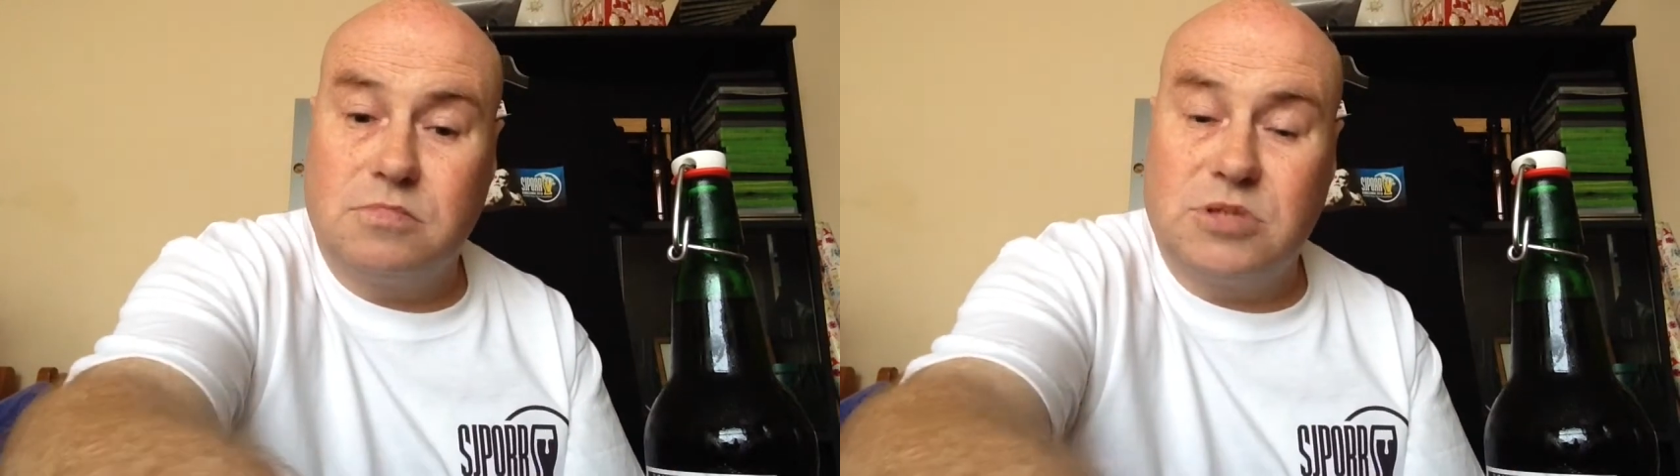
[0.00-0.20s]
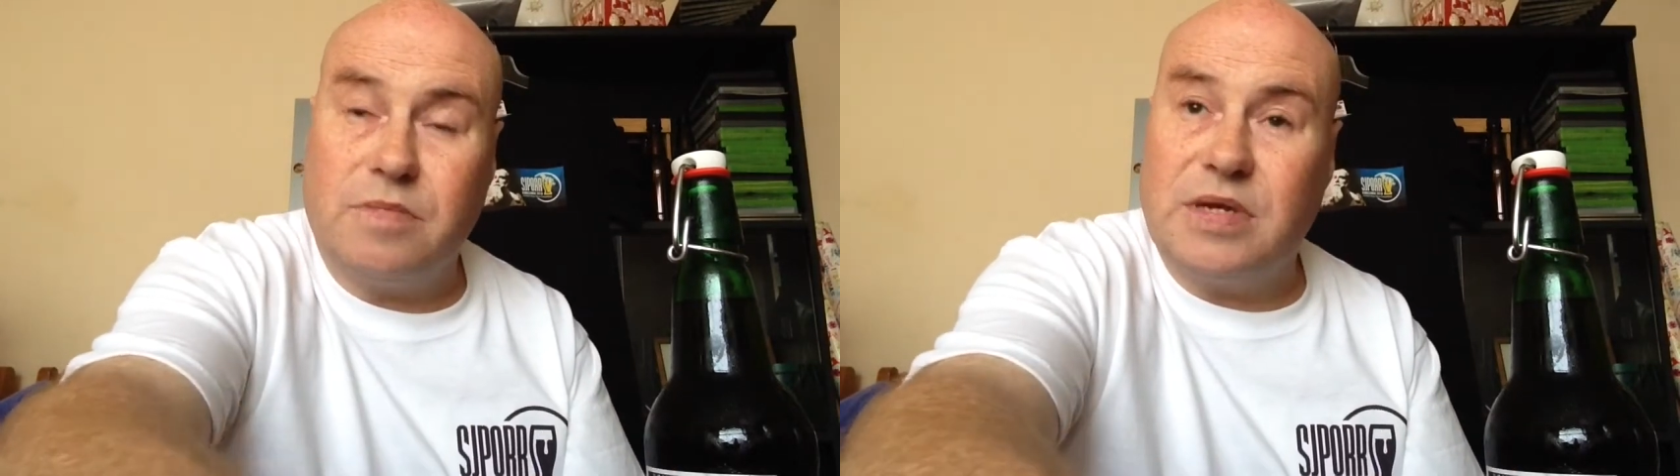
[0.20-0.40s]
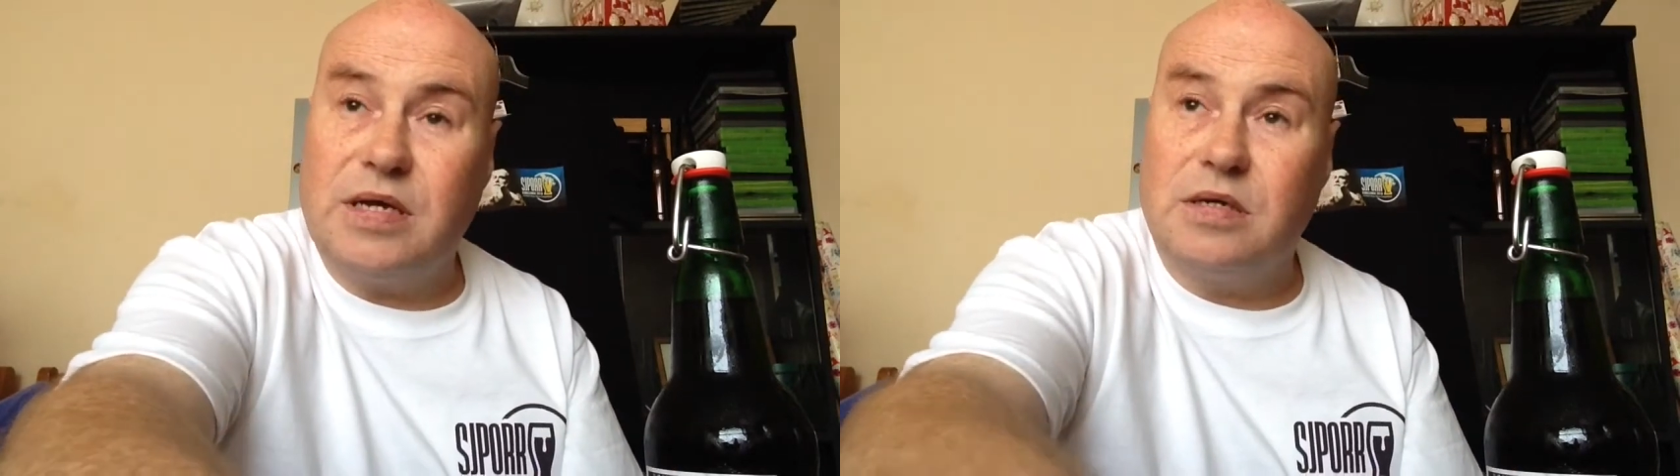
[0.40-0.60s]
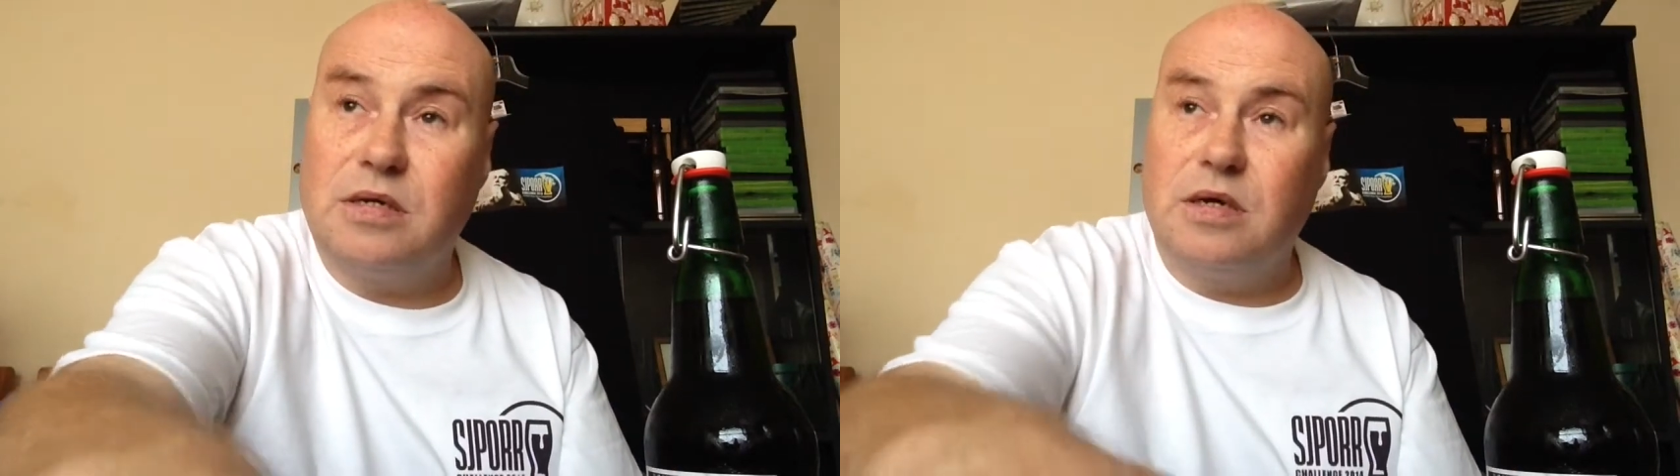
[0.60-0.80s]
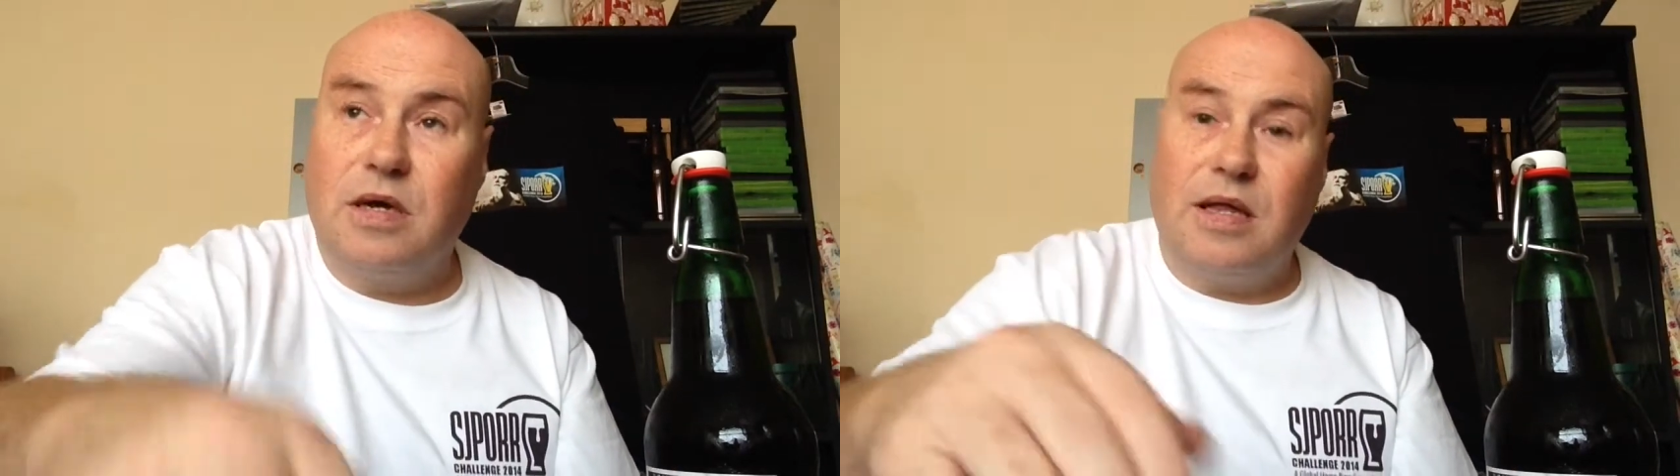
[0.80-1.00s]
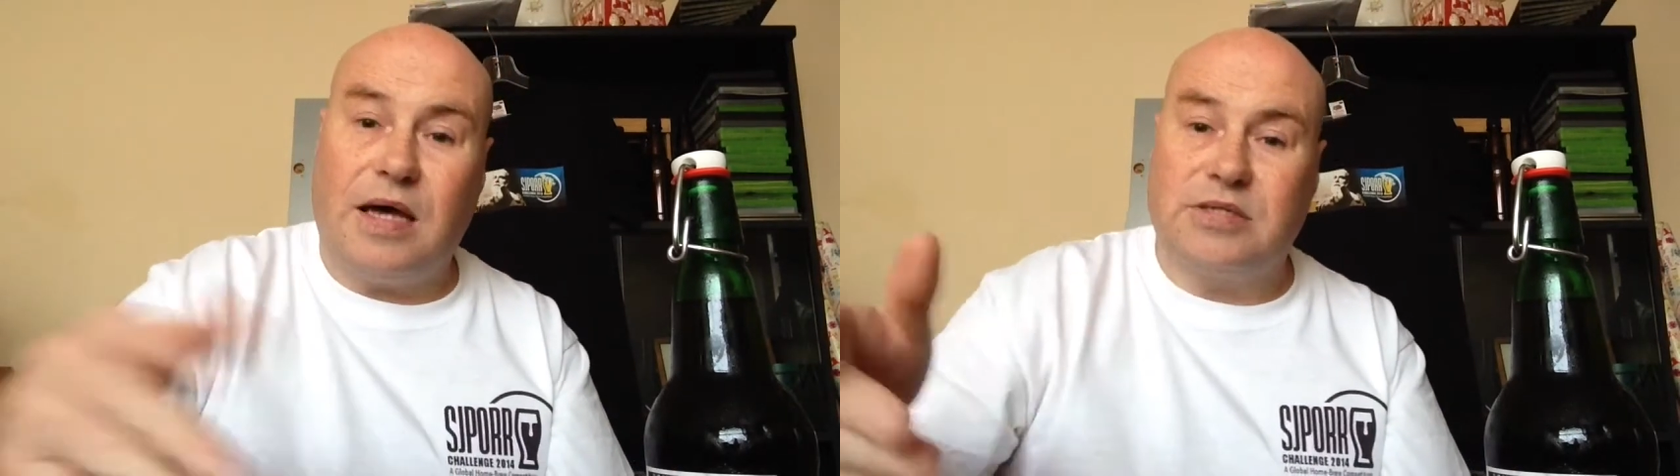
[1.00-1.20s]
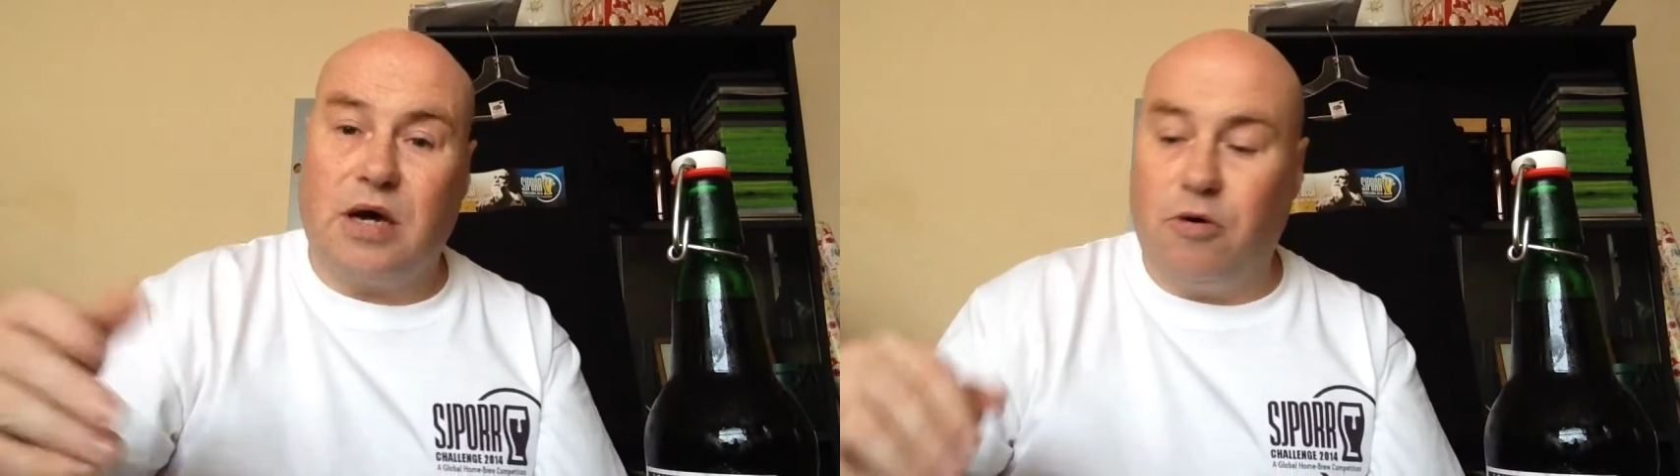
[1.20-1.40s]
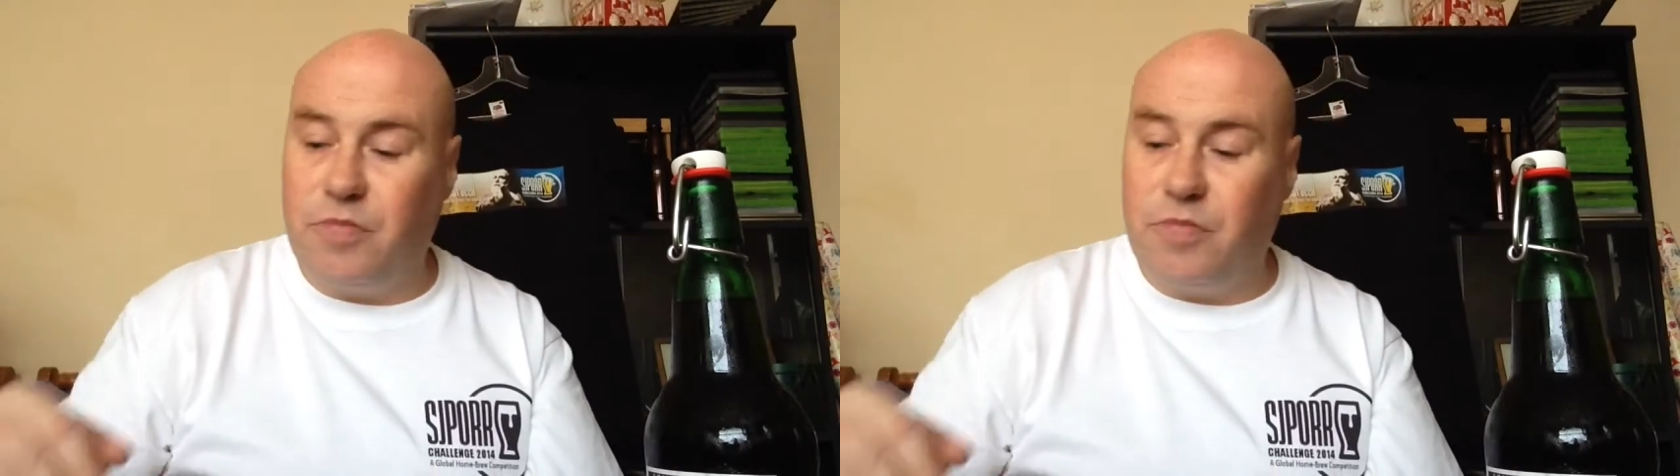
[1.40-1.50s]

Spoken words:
some did. That's the whole